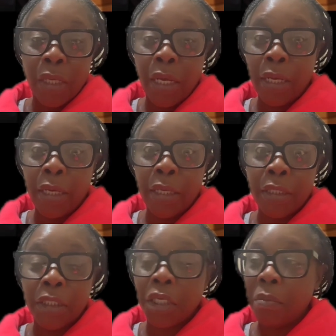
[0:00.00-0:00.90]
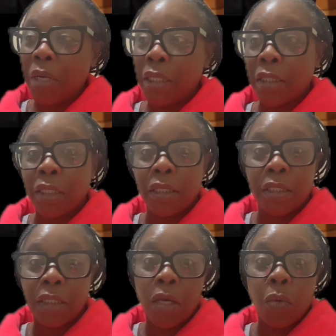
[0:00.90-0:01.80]
And she basically
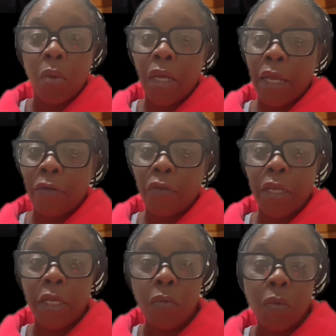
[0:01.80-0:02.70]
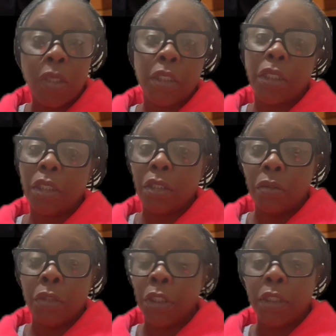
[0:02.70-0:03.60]
said whatever he want to
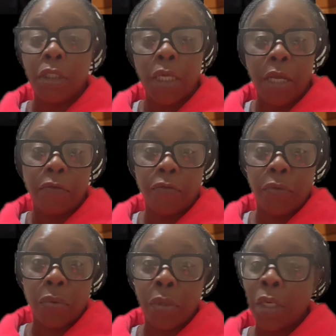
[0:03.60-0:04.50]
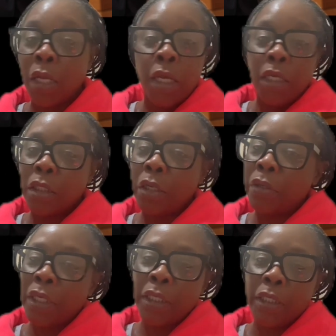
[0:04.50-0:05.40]
do, she's down for it. So,
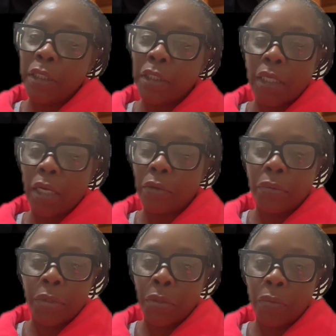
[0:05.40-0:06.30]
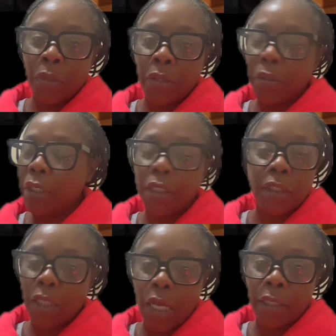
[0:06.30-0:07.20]
honey, he's not going nowhere. He's
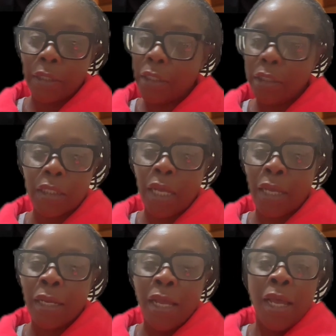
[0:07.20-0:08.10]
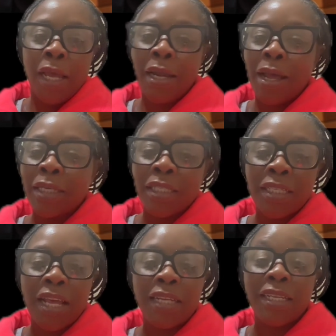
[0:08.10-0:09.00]
not. And I just
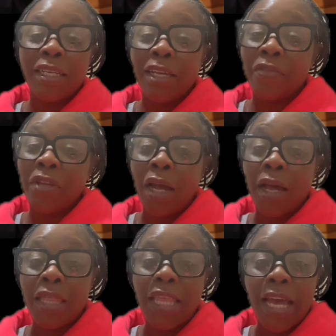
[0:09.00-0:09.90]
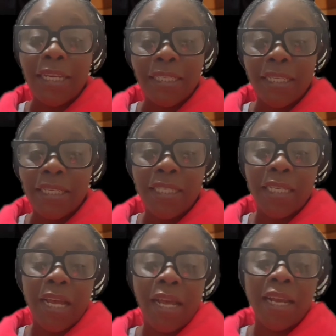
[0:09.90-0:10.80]
had to give y'all that tea.
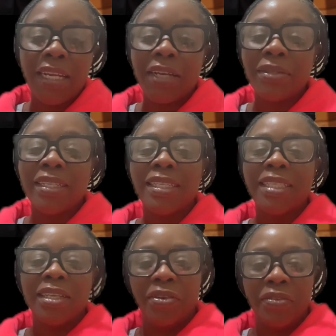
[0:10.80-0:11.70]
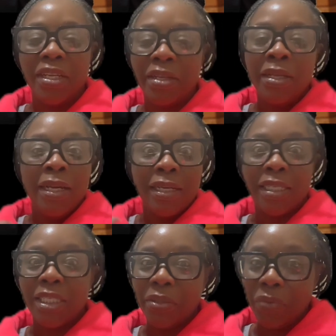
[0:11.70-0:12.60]
Shout out to Sylvia,
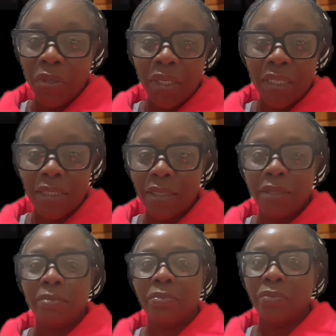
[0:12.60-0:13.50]
because she want us to